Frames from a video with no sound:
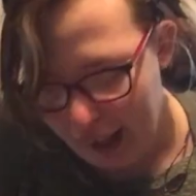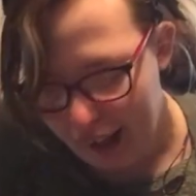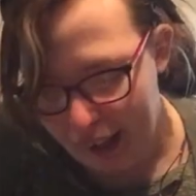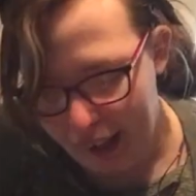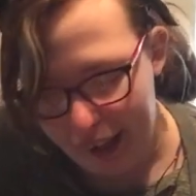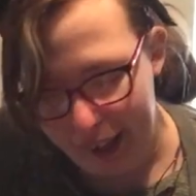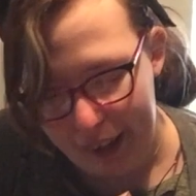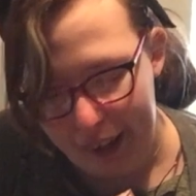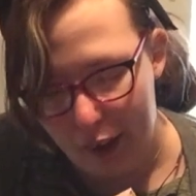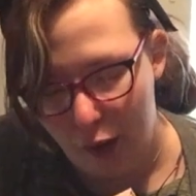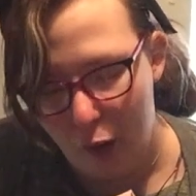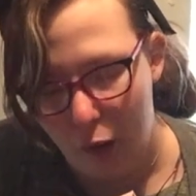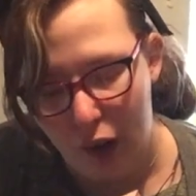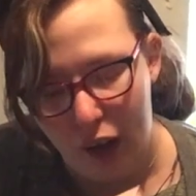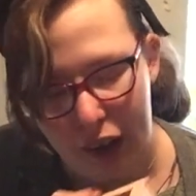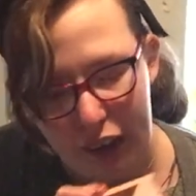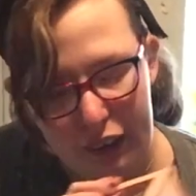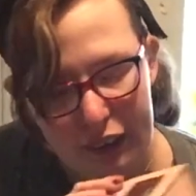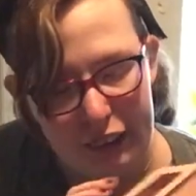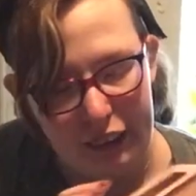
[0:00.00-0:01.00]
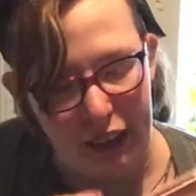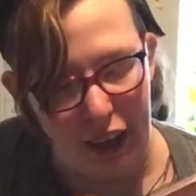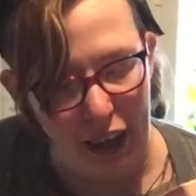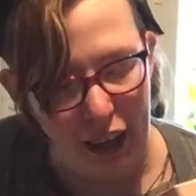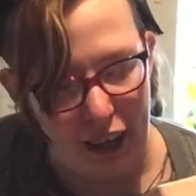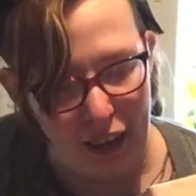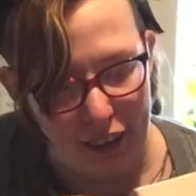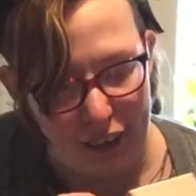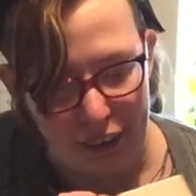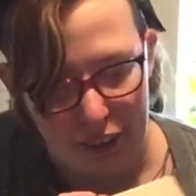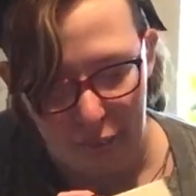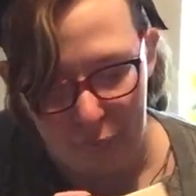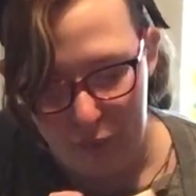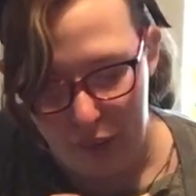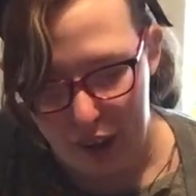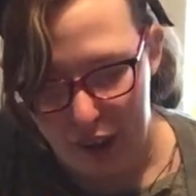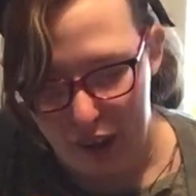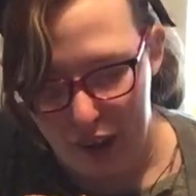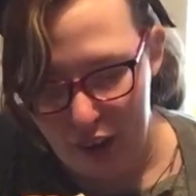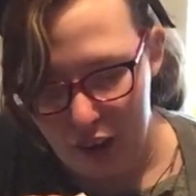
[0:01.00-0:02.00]
little teddy
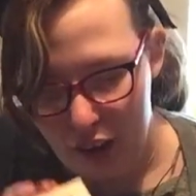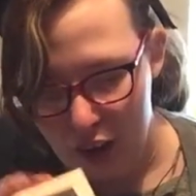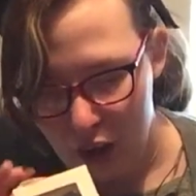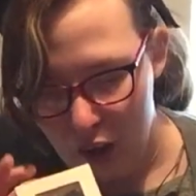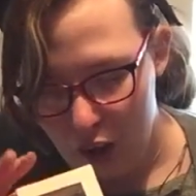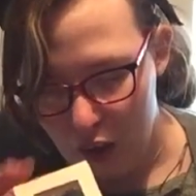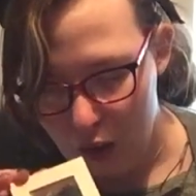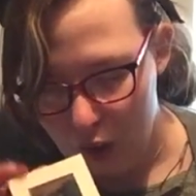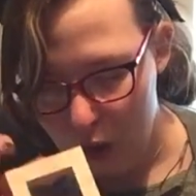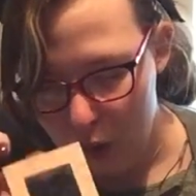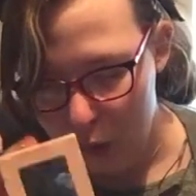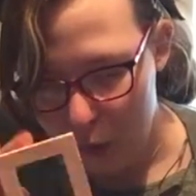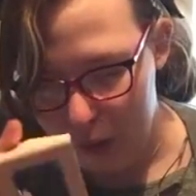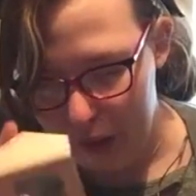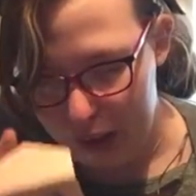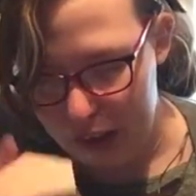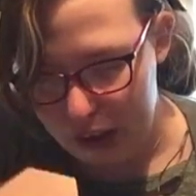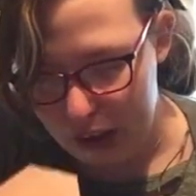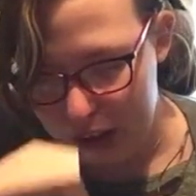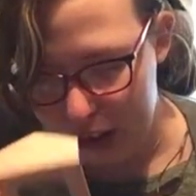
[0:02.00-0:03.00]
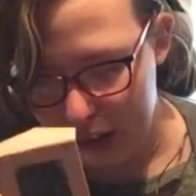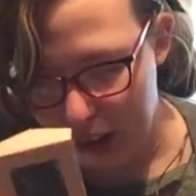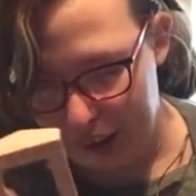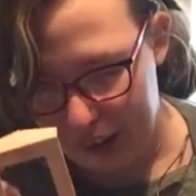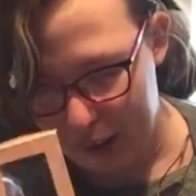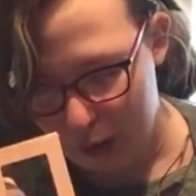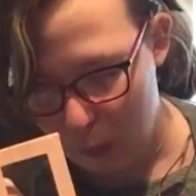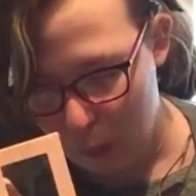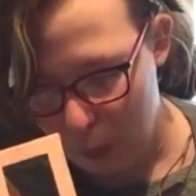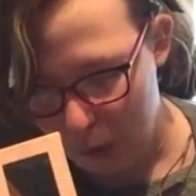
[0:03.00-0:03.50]
bear, which is like a